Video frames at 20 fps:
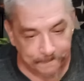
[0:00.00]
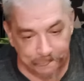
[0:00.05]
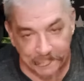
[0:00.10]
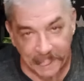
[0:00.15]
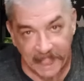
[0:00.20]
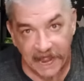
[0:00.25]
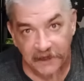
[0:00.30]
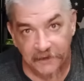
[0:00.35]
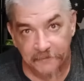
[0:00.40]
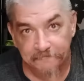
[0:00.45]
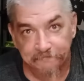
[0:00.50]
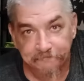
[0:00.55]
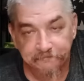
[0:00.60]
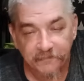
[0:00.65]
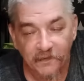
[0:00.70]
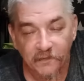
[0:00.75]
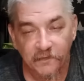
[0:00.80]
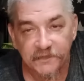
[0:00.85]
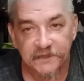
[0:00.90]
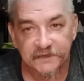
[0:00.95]
Now,
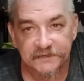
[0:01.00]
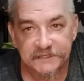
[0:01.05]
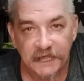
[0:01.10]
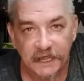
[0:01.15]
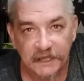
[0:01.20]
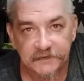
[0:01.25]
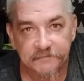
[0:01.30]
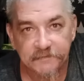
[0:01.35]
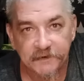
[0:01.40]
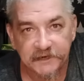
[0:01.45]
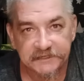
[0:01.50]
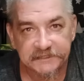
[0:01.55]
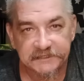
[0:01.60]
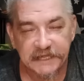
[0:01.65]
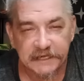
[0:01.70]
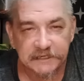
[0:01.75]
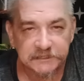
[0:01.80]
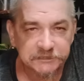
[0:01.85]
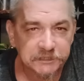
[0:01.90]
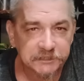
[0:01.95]
with the Salisbury
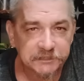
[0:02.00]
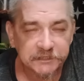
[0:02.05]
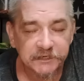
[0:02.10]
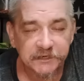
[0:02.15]
steak, sure,